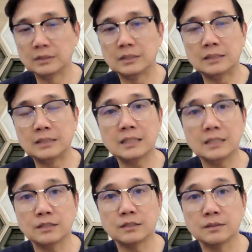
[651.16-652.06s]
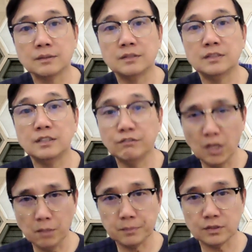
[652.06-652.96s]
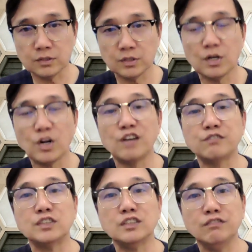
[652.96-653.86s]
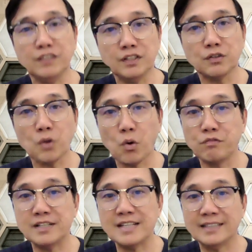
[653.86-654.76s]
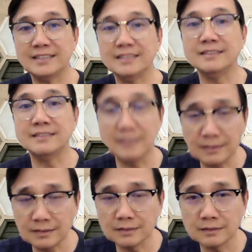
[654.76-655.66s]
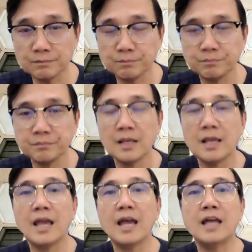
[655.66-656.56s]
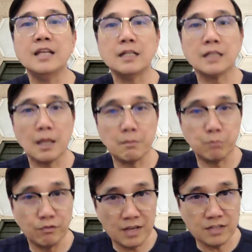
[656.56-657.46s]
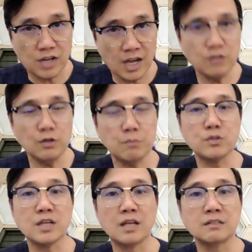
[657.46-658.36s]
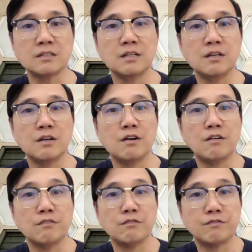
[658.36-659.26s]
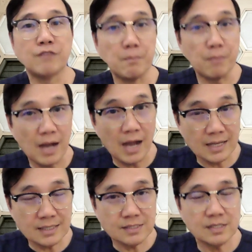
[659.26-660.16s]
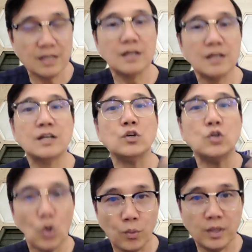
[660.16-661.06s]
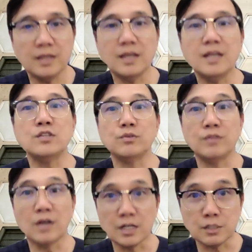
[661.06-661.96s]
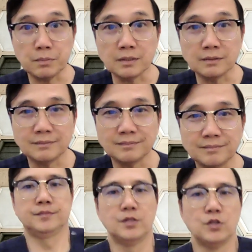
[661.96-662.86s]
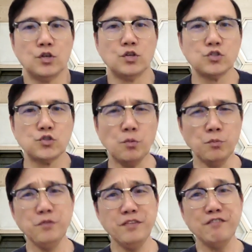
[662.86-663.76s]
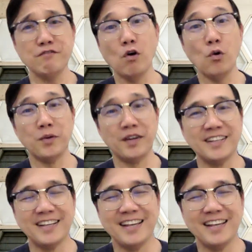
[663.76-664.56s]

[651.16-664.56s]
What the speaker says: and that is the development of severe COVID-19 disease, and it can prevent 100% from us going into the hospital. So moving forward,